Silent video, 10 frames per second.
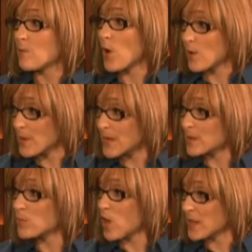right,
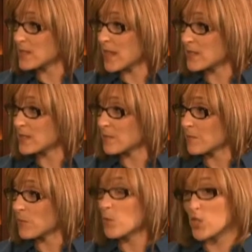permanent process,
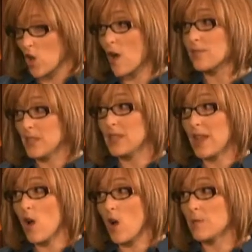which often
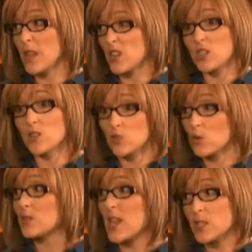they are because they're
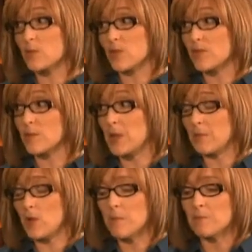so desperate for
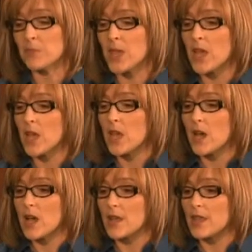people,
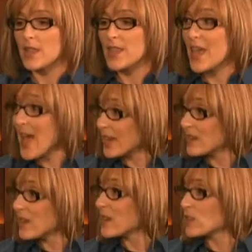
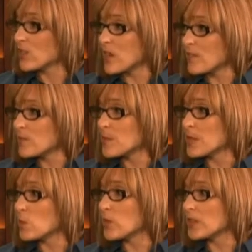then the
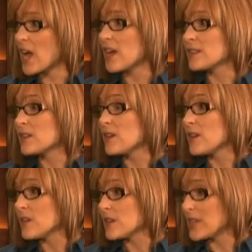government will not
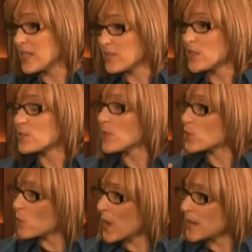give as
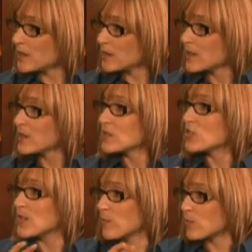much weight
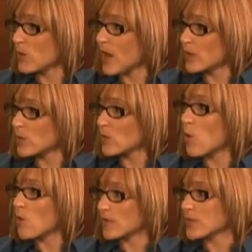to the prior
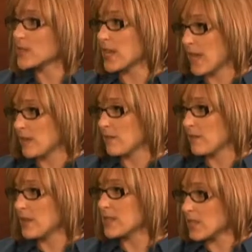overstay
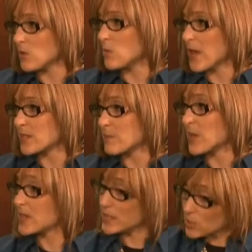in the US
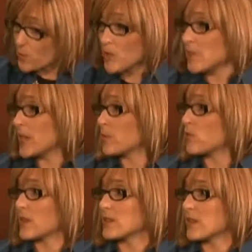because it's a permanent
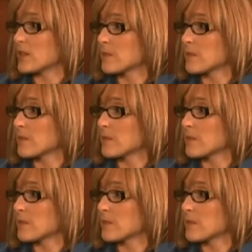process.